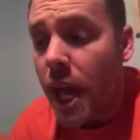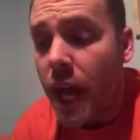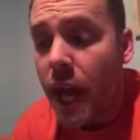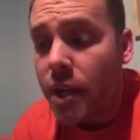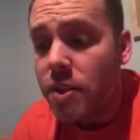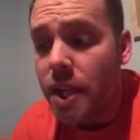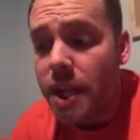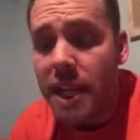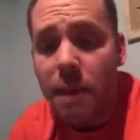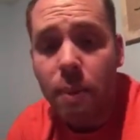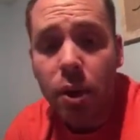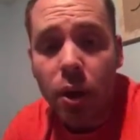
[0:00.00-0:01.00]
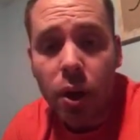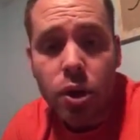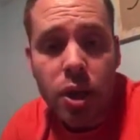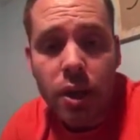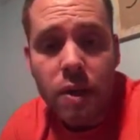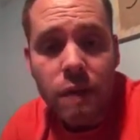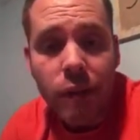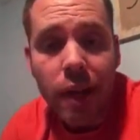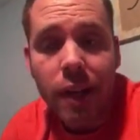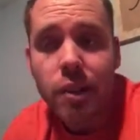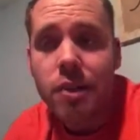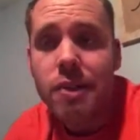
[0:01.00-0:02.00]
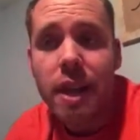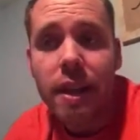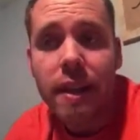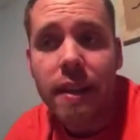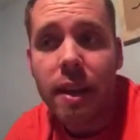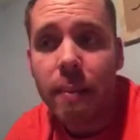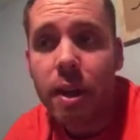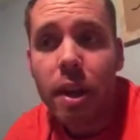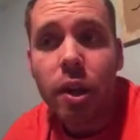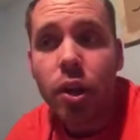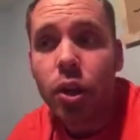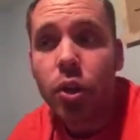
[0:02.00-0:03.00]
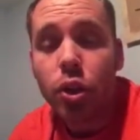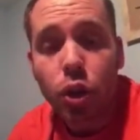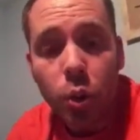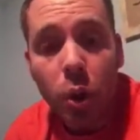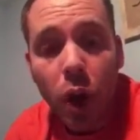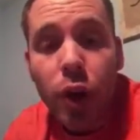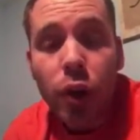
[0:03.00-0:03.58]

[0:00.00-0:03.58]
And I just had to keep encouraging this friend and just telling them, you are